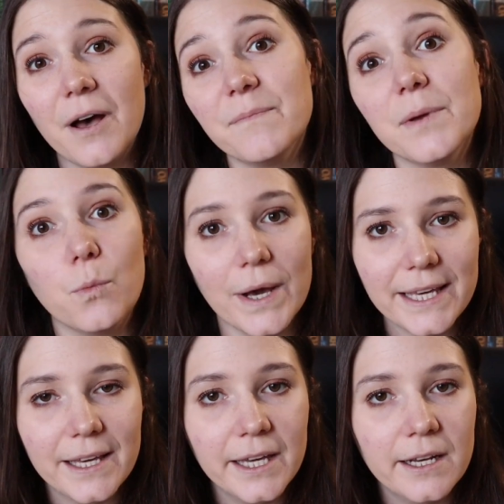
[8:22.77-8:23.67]
but I've been
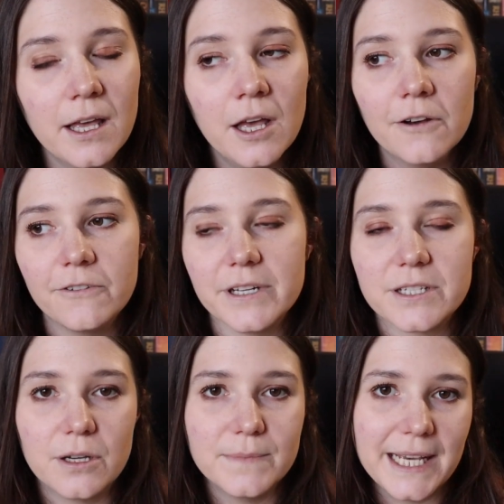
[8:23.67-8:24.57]
waiting for it
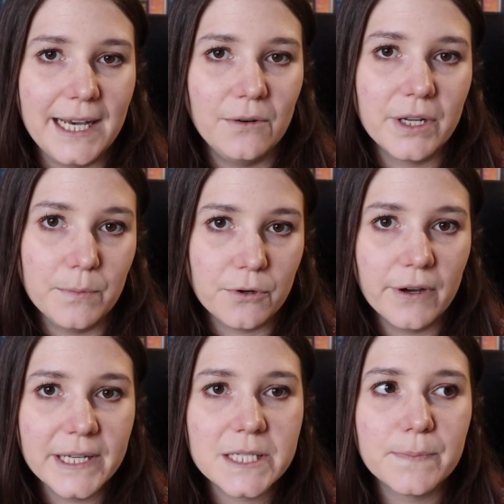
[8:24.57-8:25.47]
to come down in
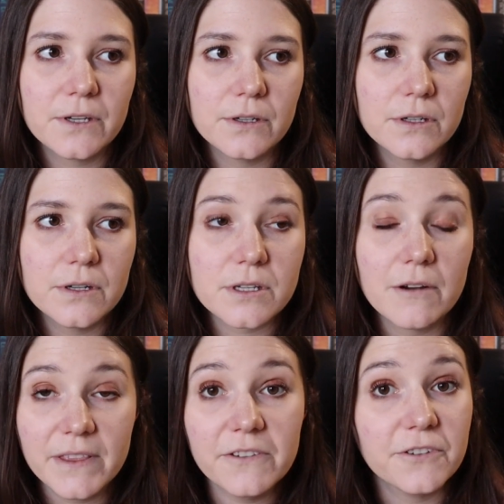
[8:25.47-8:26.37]
price because
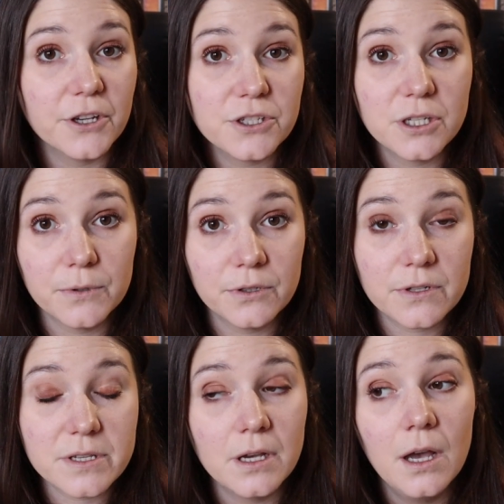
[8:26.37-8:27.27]
I read the first two
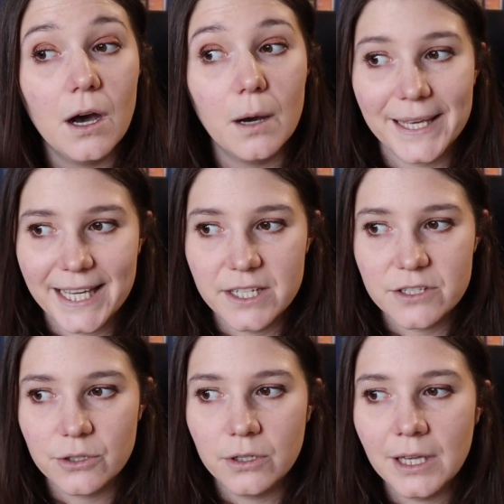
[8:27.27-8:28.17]
books on my
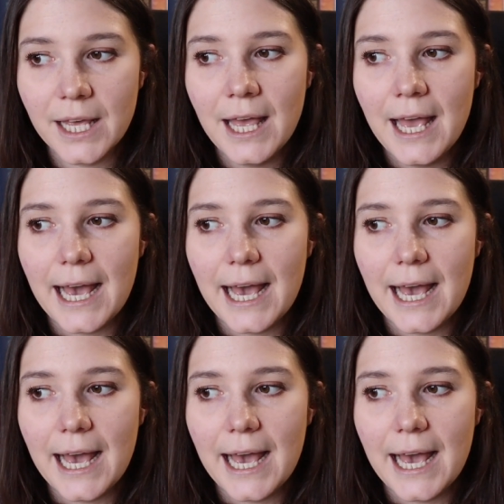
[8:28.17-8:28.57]
Kindle,